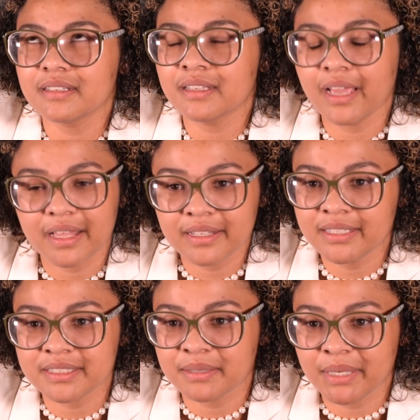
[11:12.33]
Yeah, that
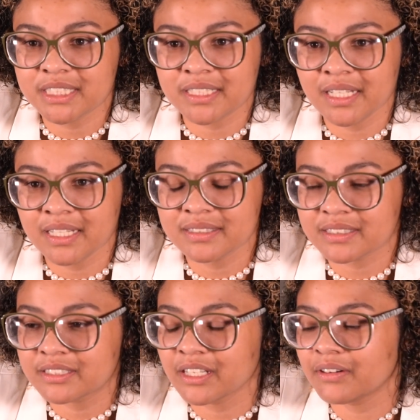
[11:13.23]
doesn't make sense.
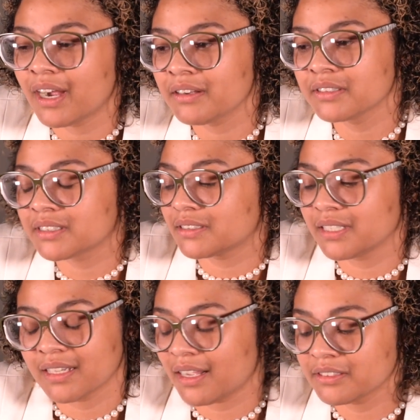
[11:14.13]
So I was
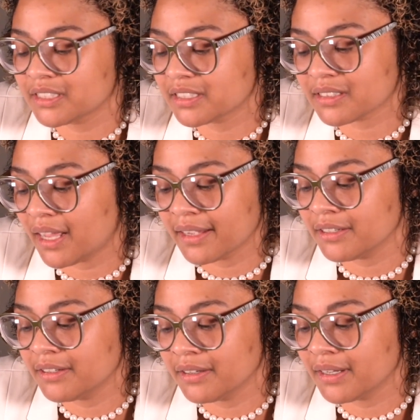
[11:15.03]
just like,
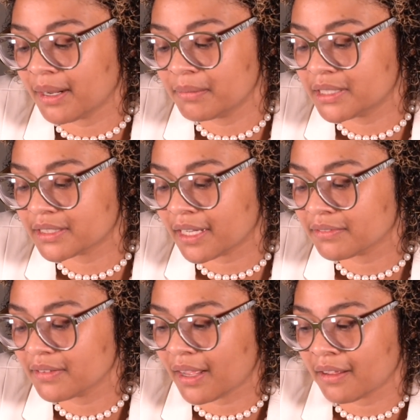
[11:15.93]
I'm gonna just
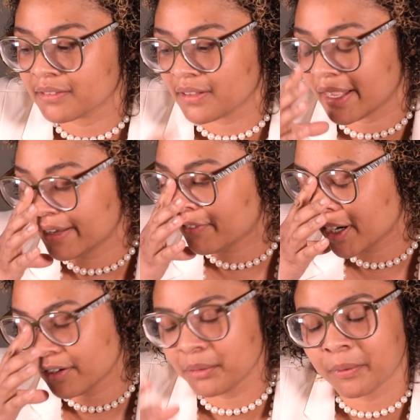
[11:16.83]
have. I was like, if I
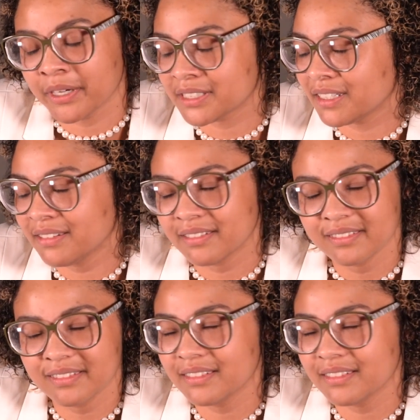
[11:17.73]
go to prison,